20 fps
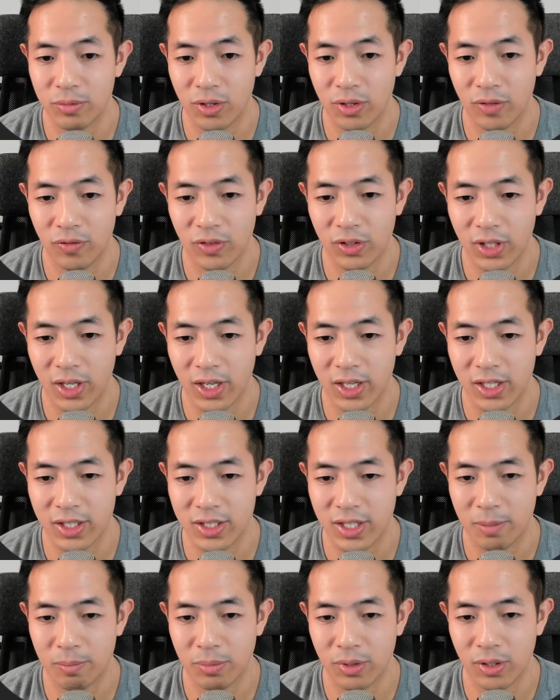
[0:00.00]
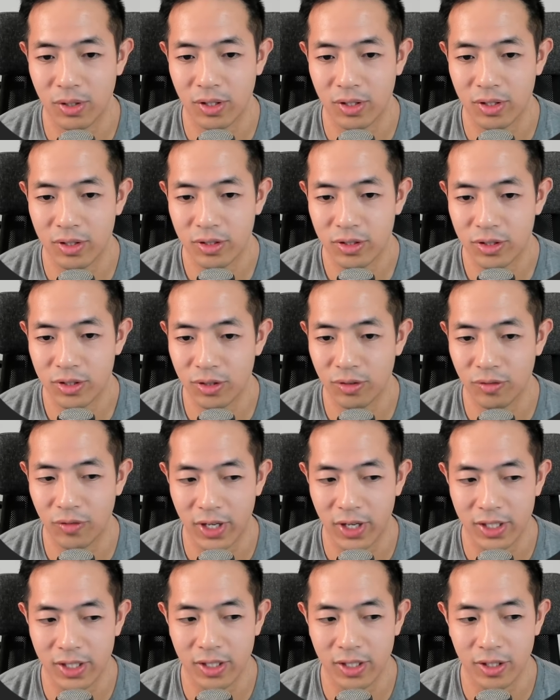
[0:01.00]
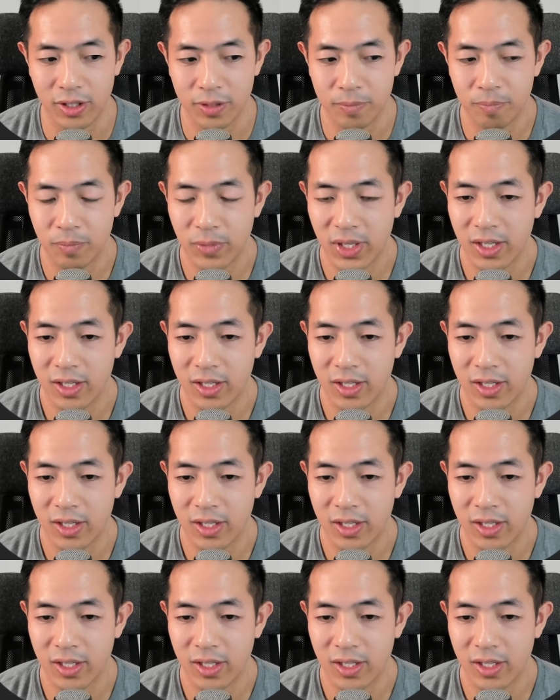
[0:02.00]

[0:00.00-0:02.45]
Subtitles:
So if you look at example 2 right here,